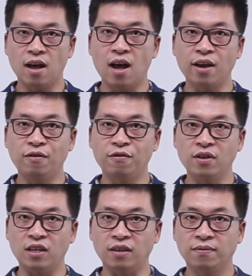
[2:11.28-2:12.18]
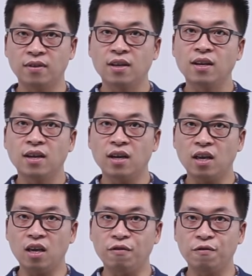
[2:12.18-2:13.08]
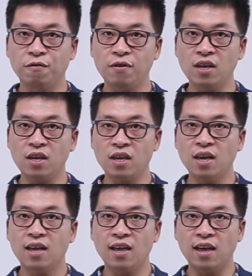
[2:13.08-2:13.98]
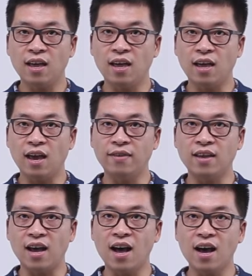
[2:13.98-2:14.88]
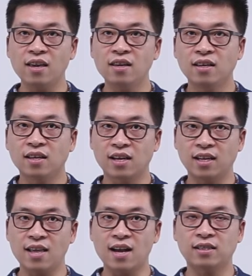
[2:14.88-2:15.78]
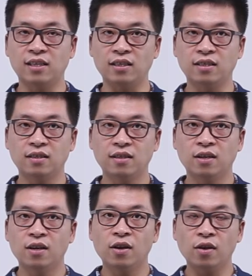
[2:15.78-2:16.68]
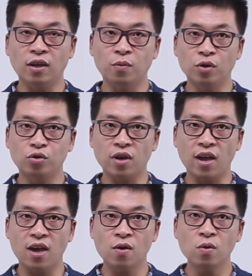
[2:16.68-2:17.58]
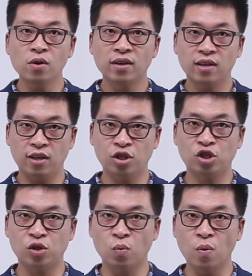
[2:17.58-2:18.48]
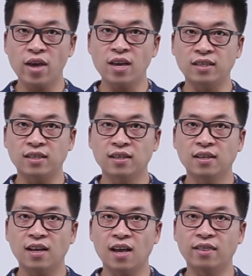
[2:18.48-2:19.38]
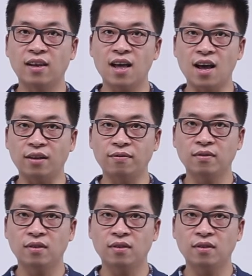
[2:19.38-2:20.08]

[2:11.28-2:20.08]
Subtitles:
IV. If V and I connected, in which L is the weight on the line.